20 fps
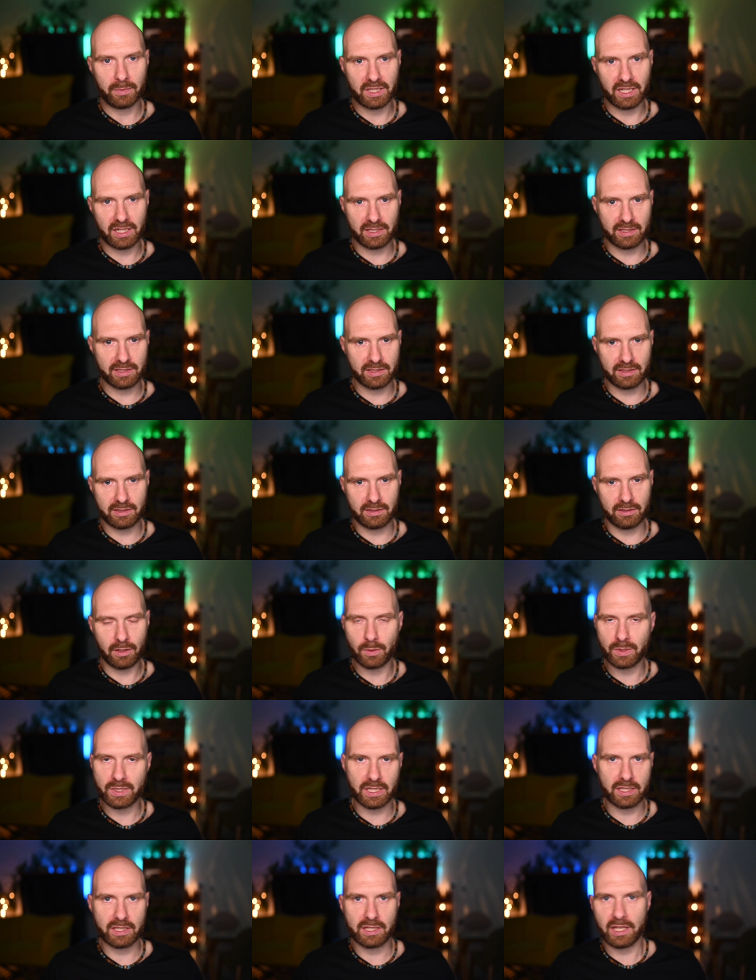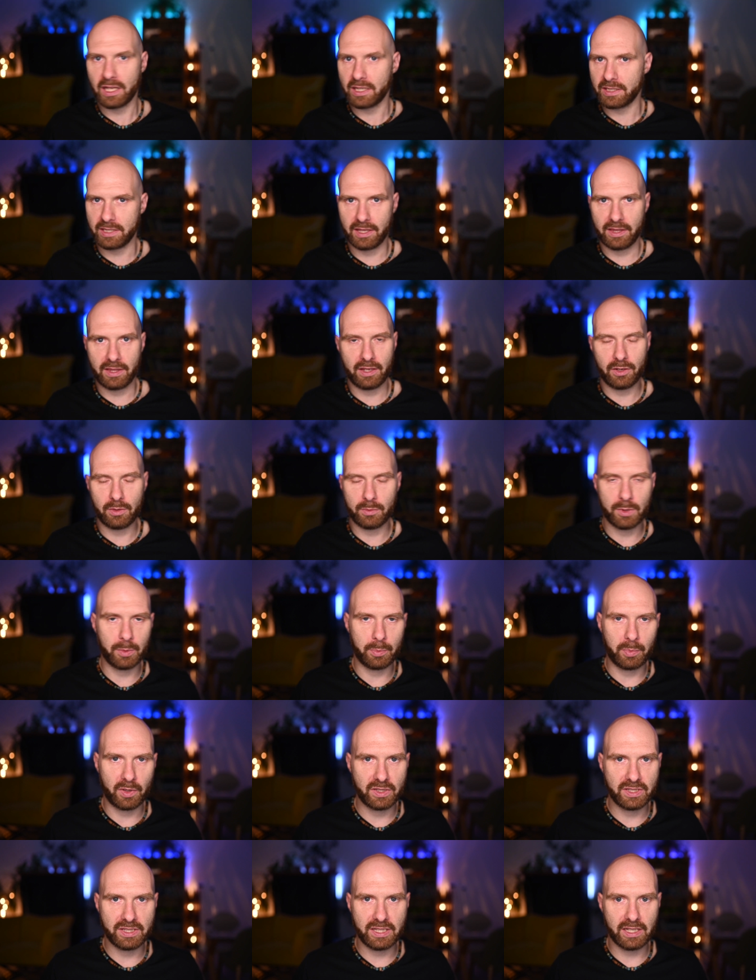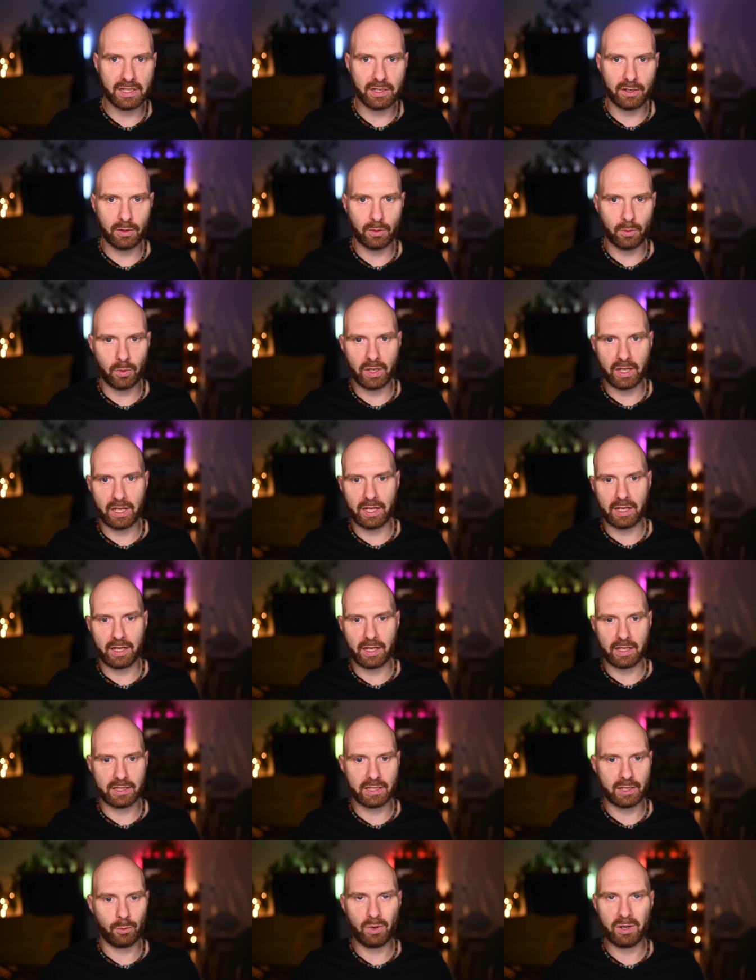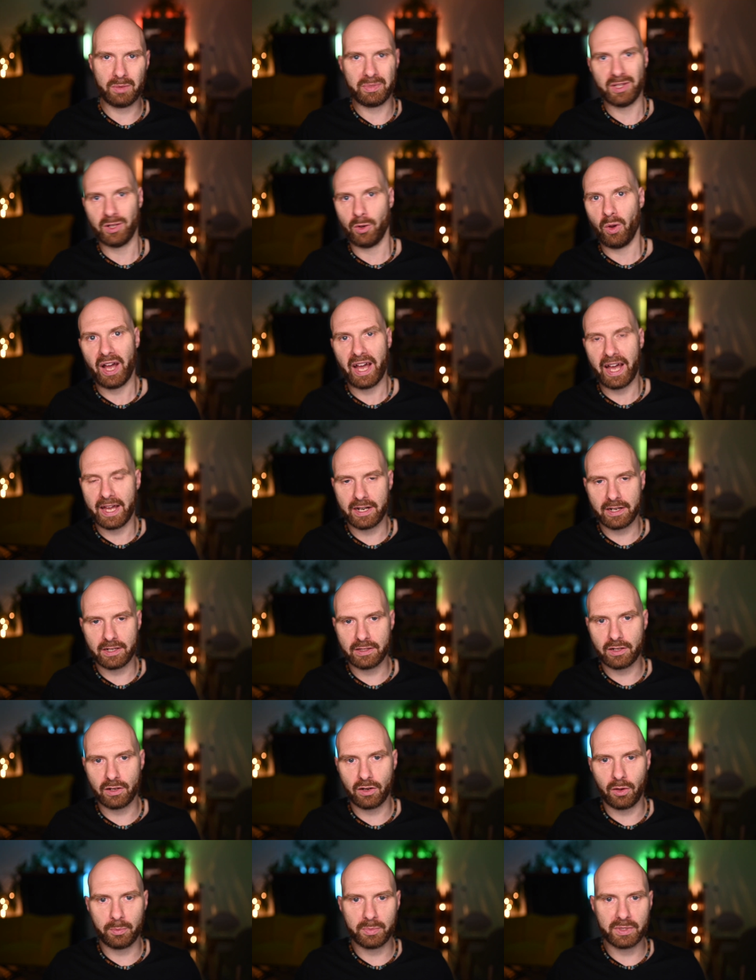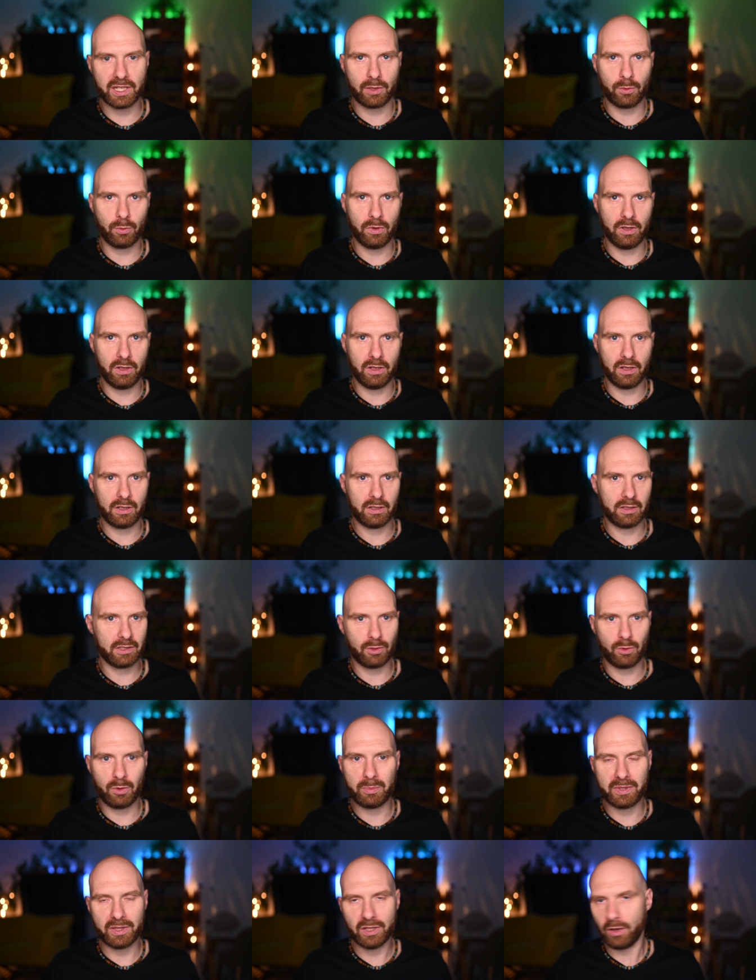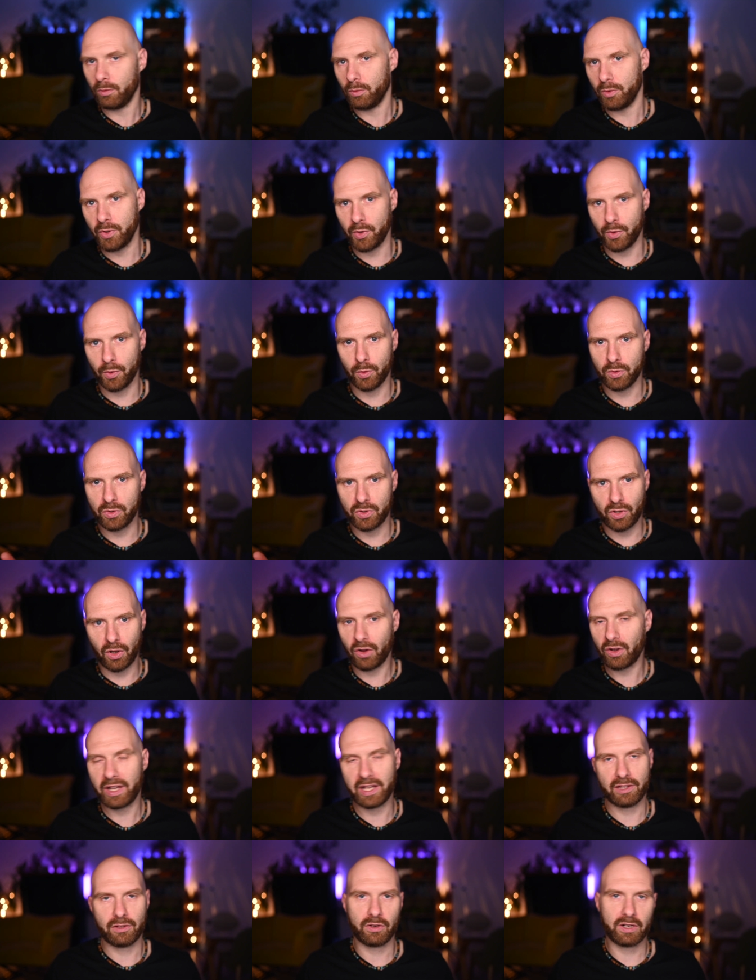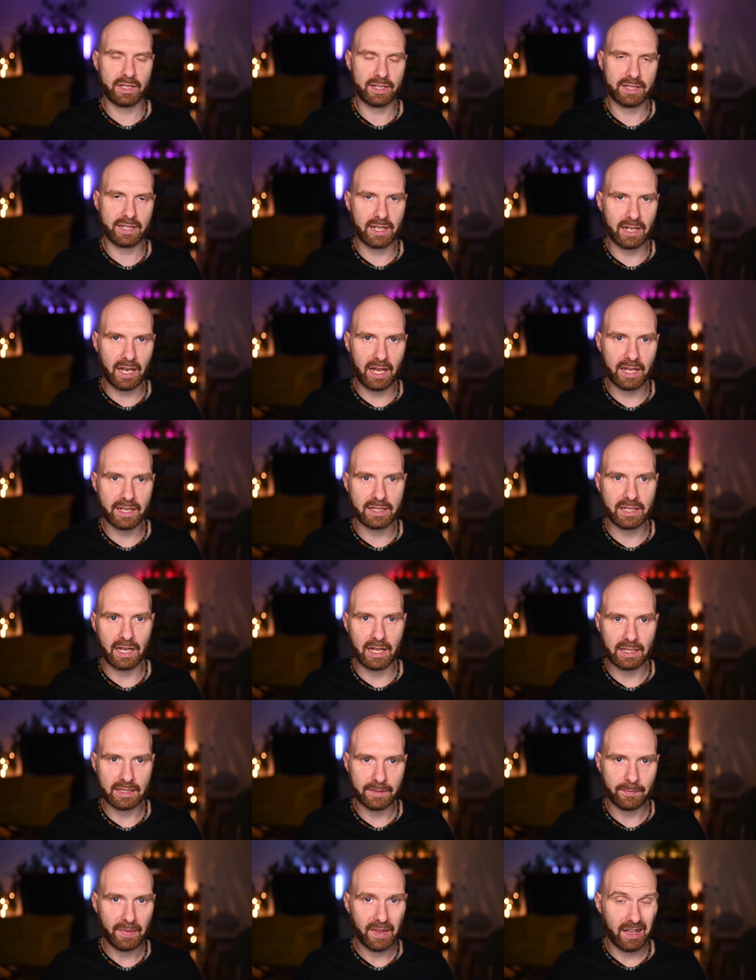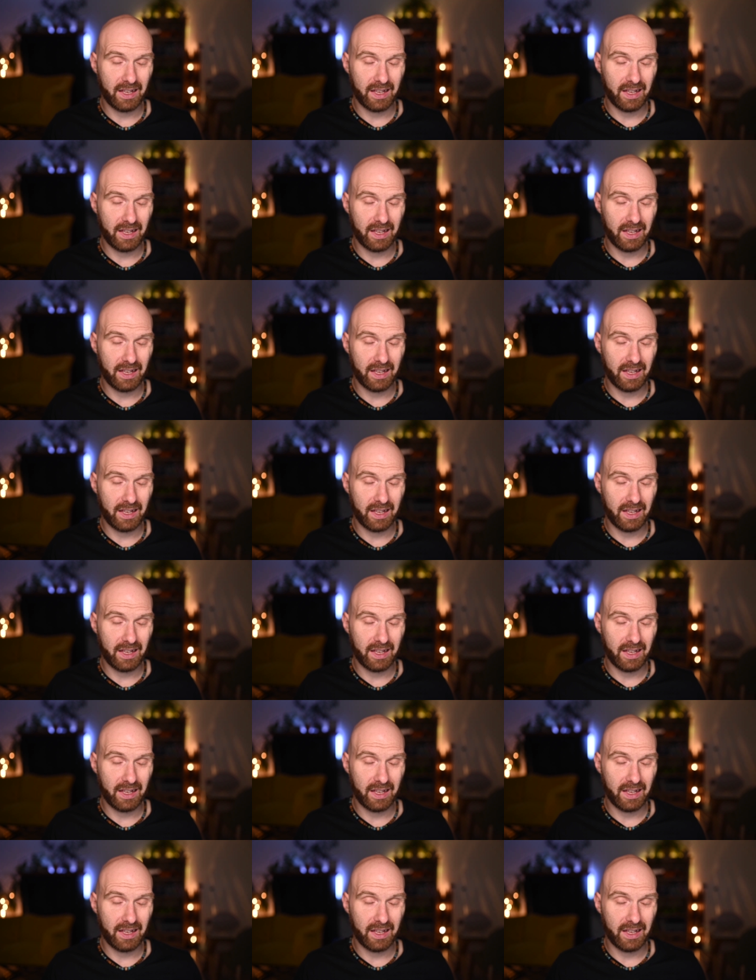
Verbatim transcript: There is no such thing as Ethereum 2.0, and there will be no airdrop. There, uh, there will be no new token or anything like that.